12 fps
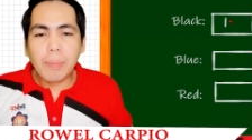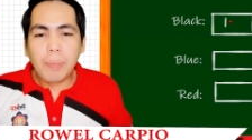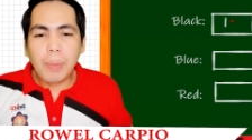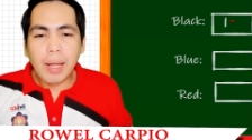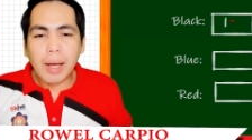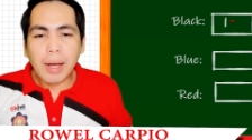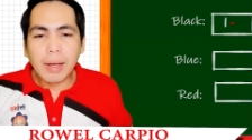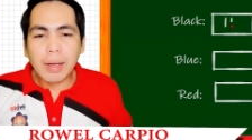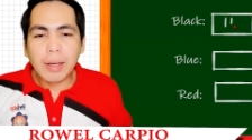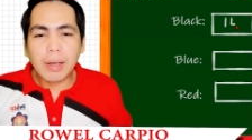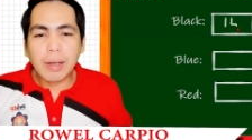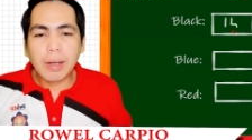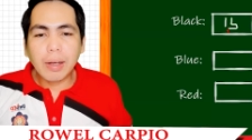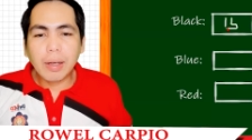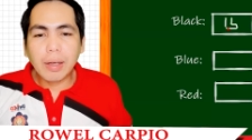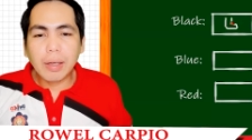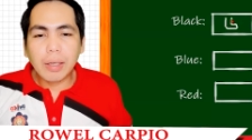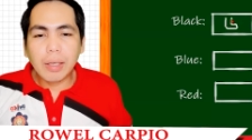block
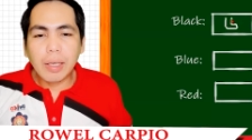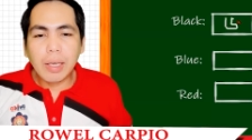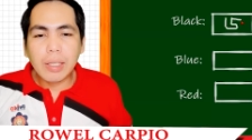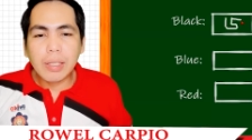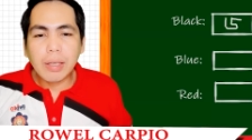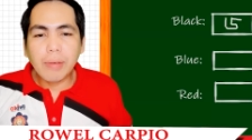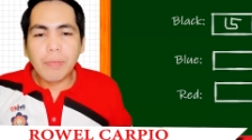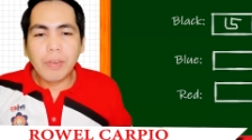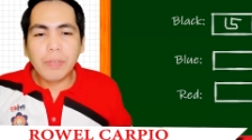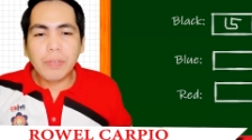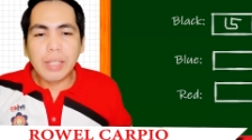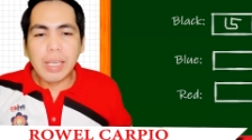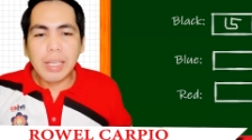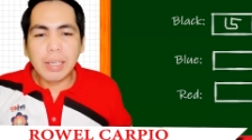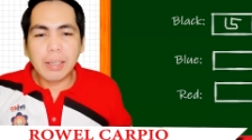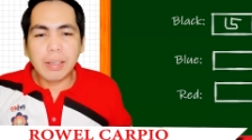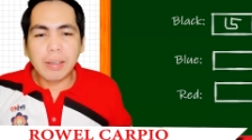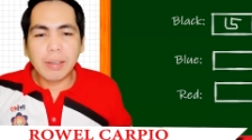is 15.